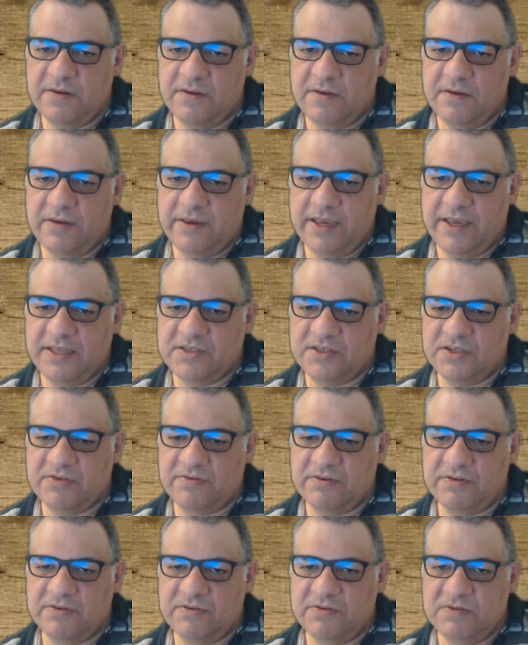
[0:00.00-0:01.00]
It's
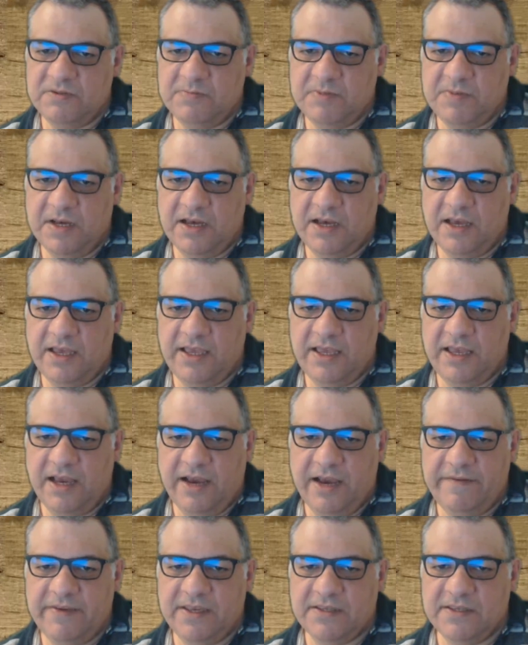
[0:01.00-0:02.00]
crude, but I
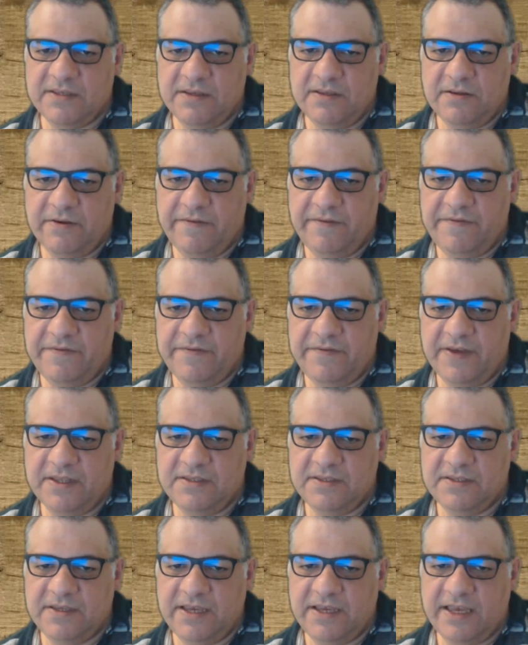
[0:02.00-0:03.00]
think it's a lot of fun
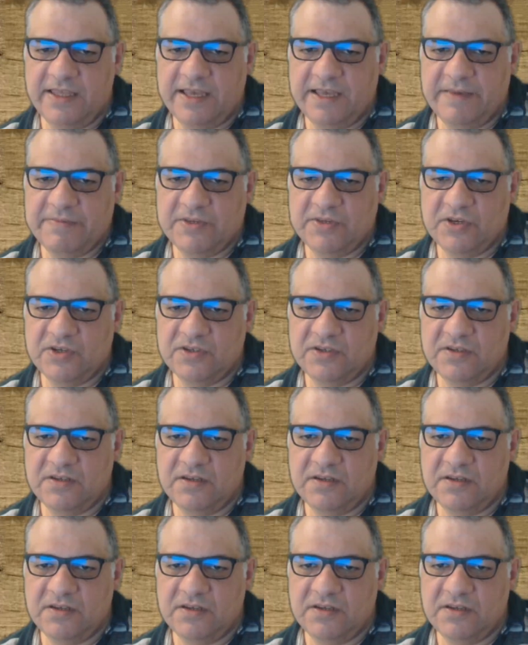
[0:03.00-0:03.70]
to get that position.